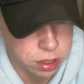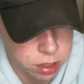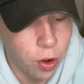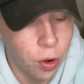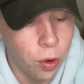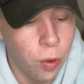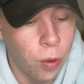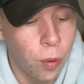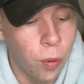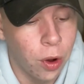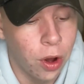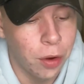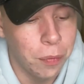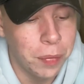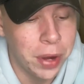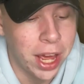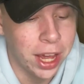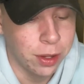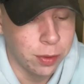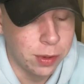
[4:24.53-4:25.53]
Up
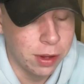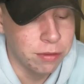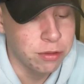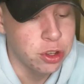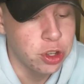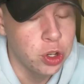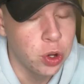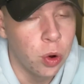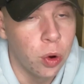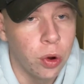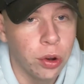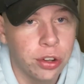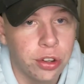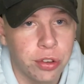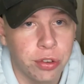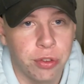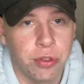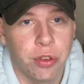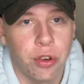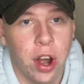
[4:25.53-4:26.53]
next, we have George
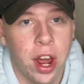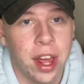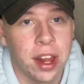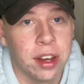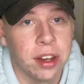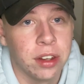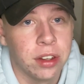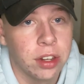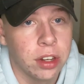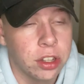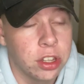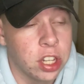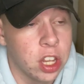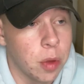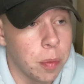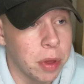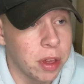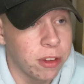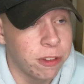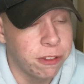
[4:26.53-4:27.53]
Friend. To
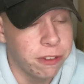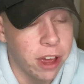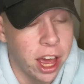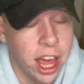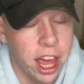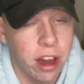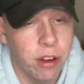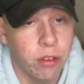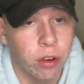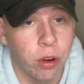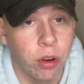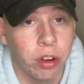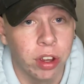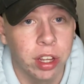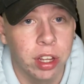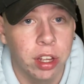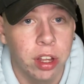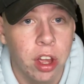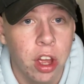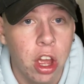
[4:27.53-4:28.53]
be fair,
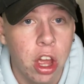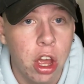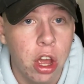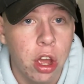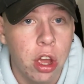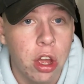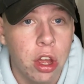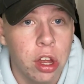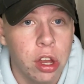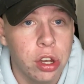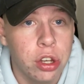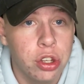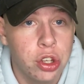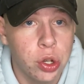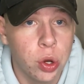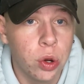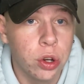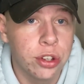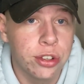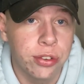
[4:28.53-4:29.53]
right,
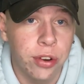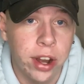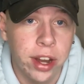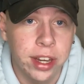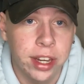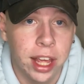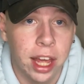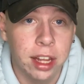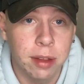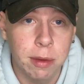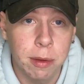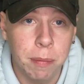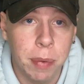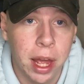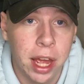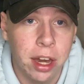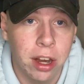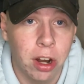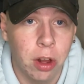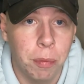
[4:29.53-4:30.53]
George Friend, he hasn't been
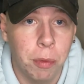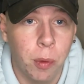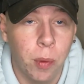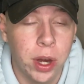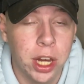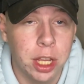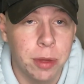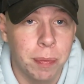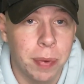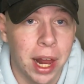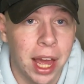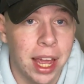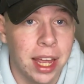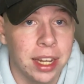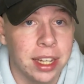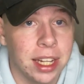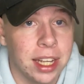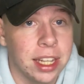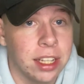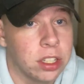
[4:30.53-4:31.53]
playing a lot, but when he's
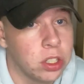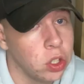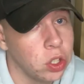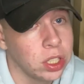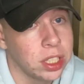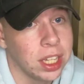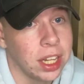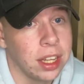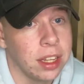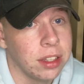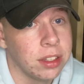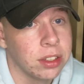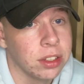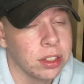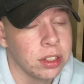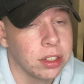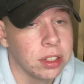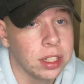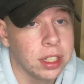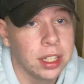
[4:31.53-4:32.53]
played, he's looked
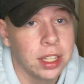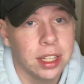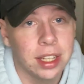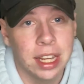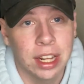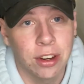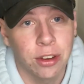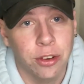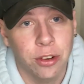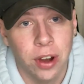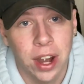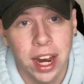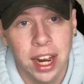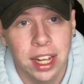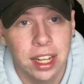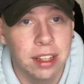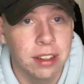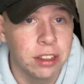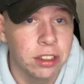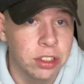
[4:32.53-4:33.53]
decent. He hasn't looked
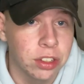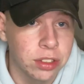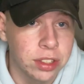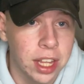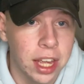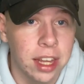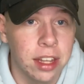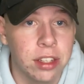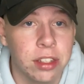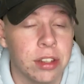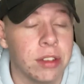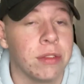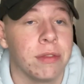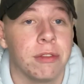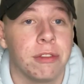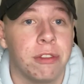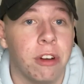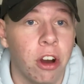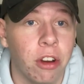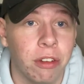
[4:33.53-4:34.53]
great, he's looked
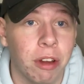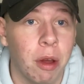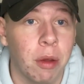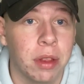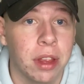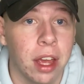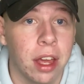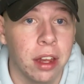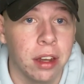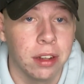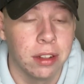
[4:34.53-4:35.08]
decent, 5 out of 10.